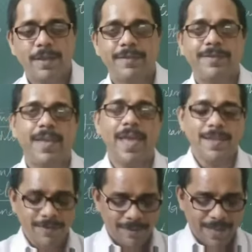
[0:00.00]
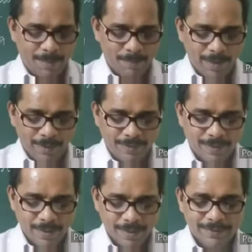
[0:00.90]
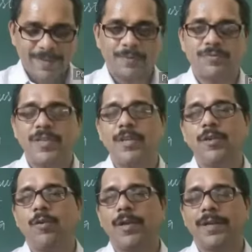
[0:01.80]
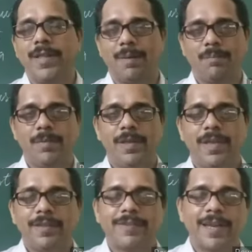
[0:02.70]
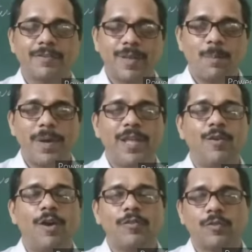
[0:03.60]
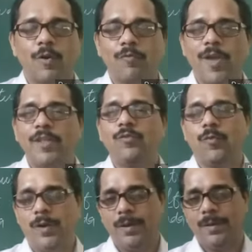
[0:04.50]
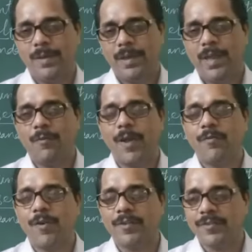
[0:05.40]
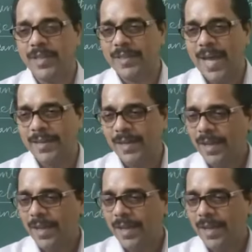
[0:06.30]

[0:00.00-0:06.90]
Changed them means substituted them. Is there somebody not so faithful? If I foresee that,